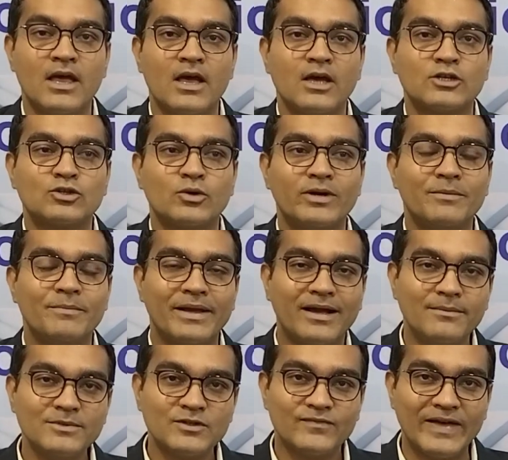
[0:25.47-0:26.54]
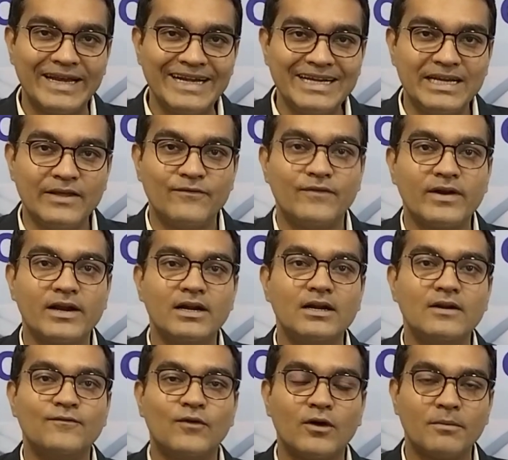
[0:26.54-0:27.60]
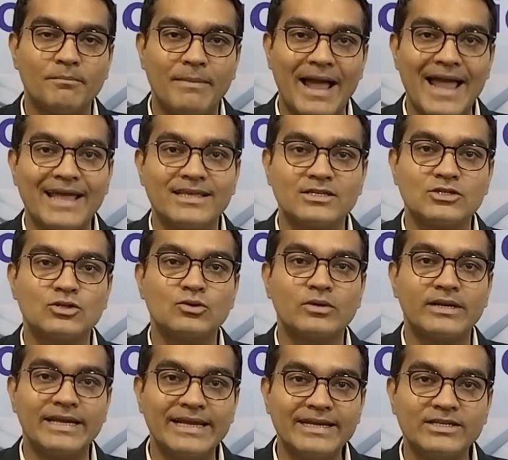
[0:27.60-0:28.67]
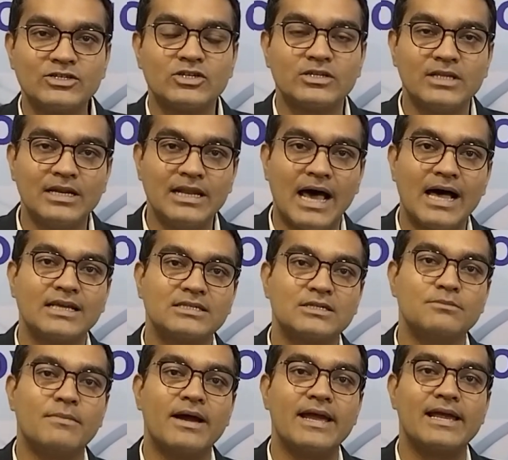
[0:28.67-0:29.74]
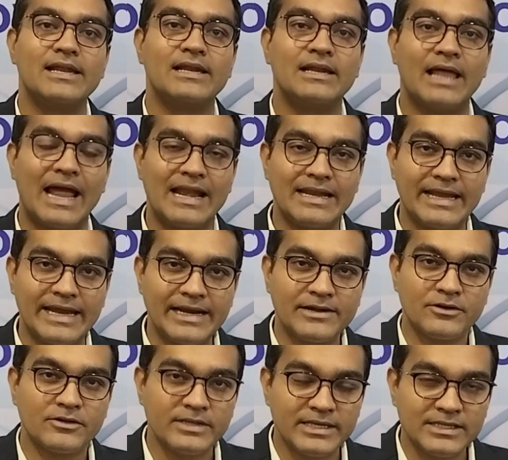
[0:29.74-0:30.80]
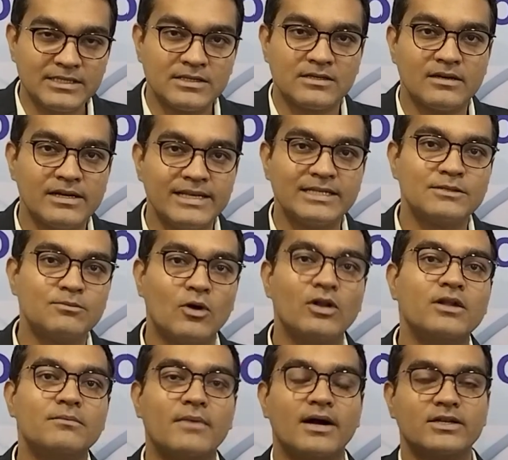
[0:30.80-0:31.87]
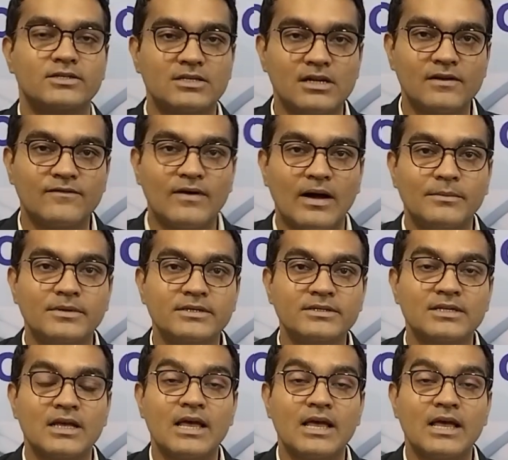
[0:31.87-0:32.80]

So it becomes very difficult for banks to reach the last mile and cater to these really small and marginal farmers